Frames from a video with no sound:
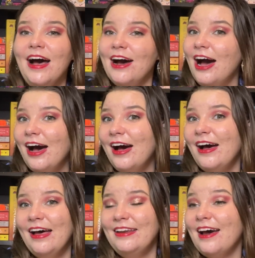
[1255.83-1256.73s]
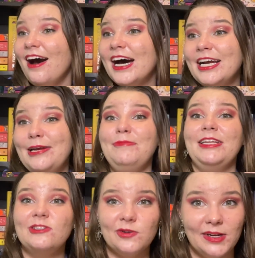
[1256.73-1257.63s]
And I'm
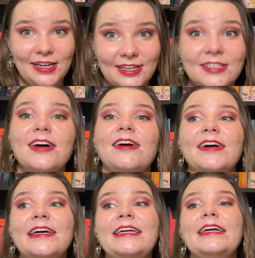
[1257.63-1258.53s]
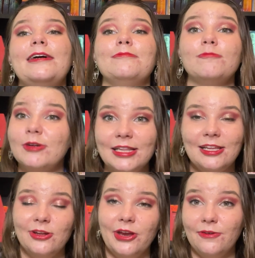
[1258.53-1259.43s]
intrigued. I am really
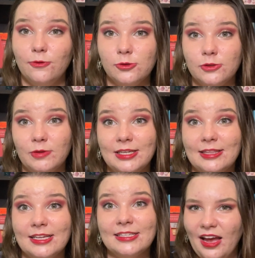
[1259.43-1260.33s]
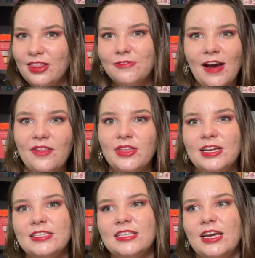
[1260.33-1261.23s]
looking forward to reading this. The fact that
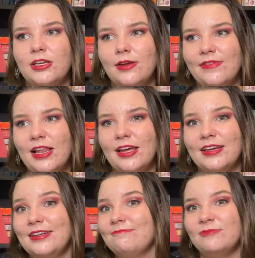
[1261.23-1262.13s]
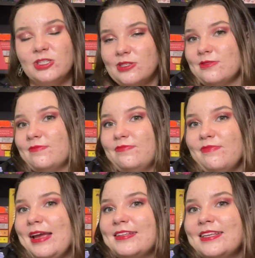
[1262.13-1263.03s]
it's a novella just
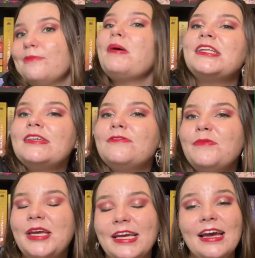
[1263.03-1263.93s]
makes it better for me.